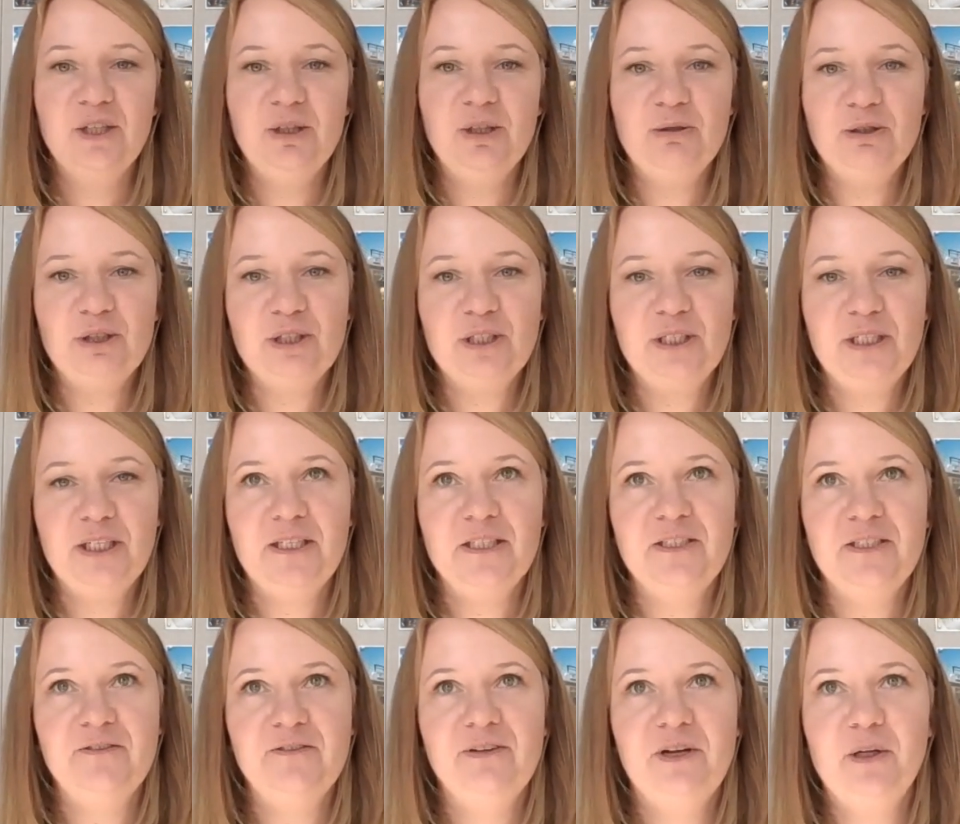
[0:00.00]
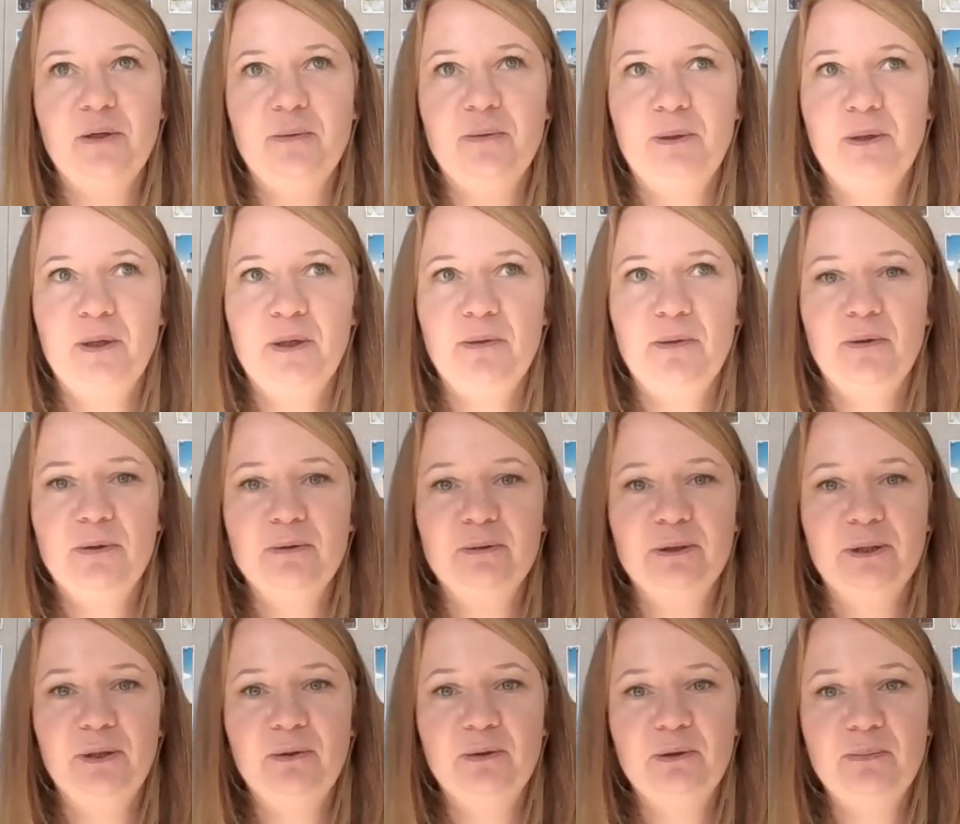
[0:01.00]
Usually a developer will
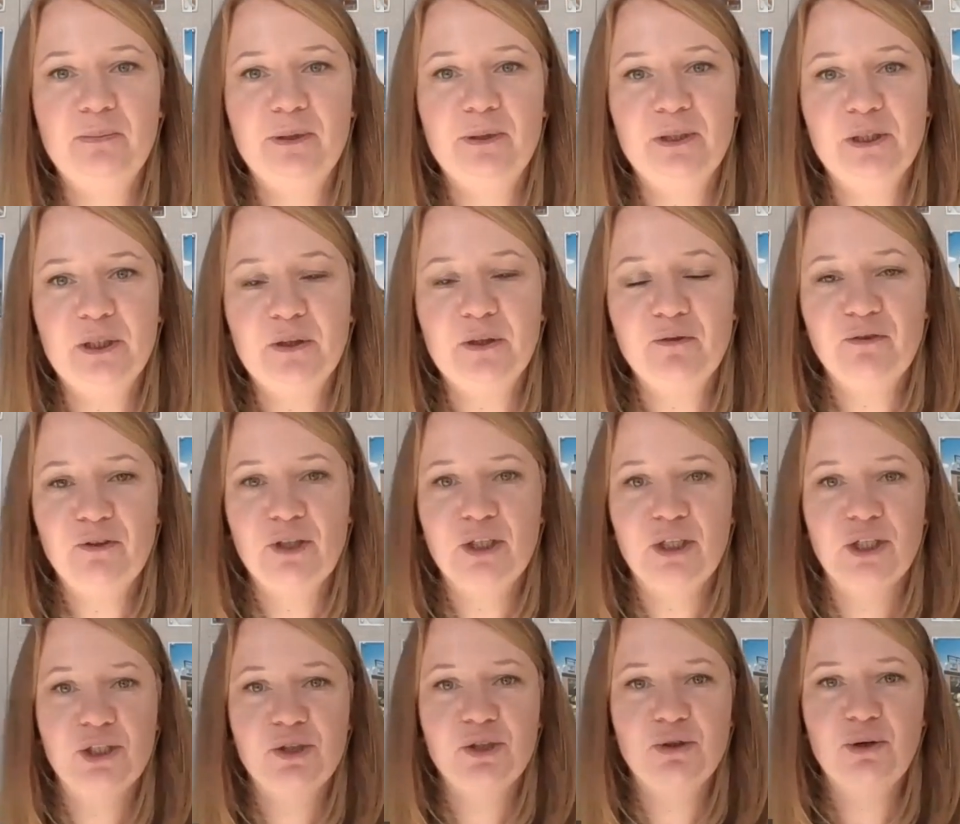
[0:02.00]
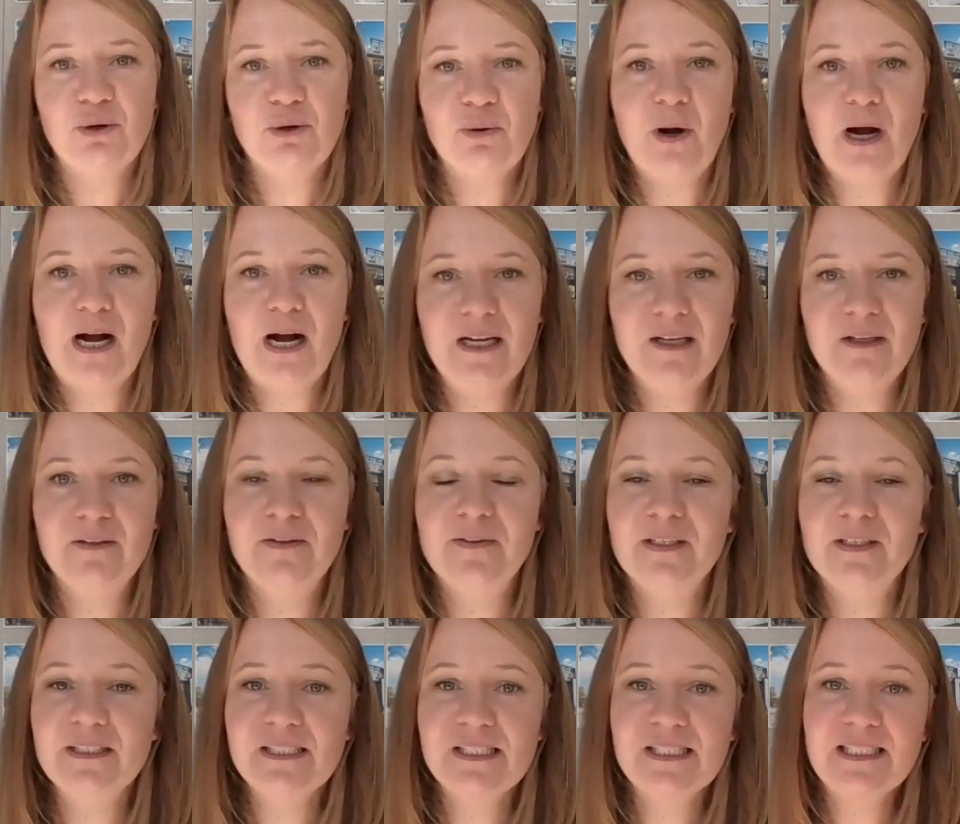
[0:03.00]
only own a building for a short while
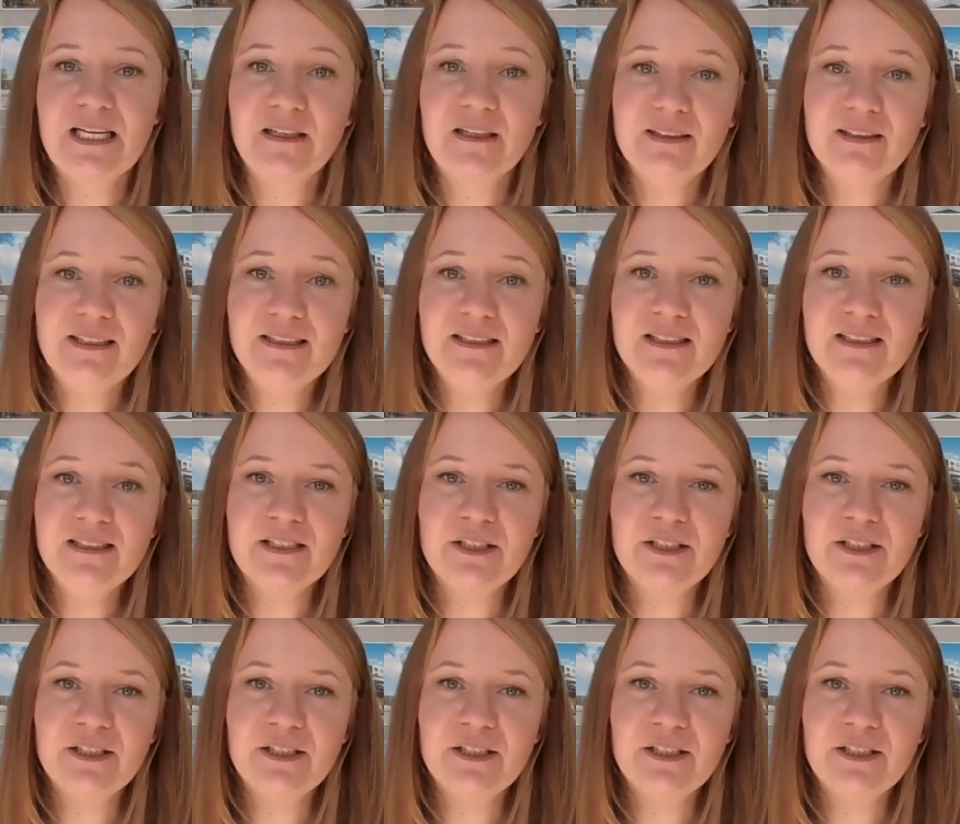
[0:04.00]
and then sell it.